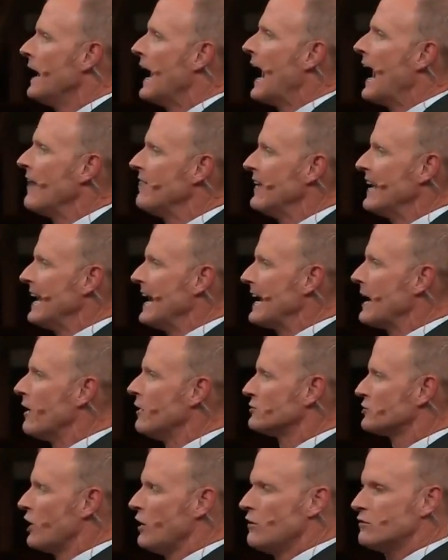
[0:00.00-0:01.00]
And then he
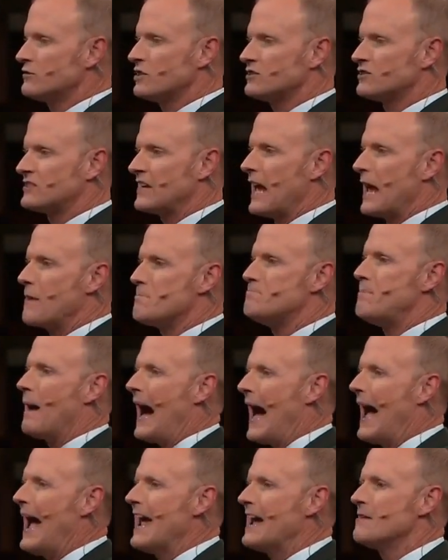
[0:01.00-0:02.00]
goes on to say,
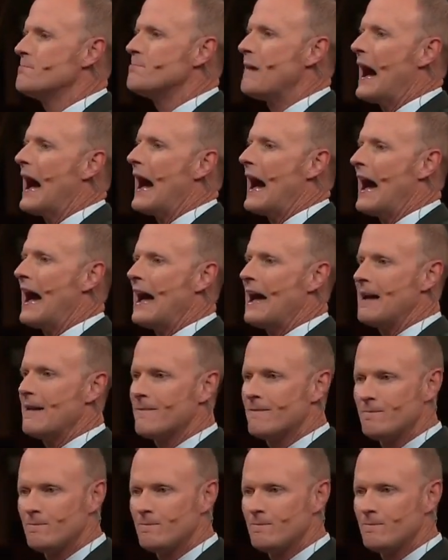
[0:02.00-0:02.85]
by and by,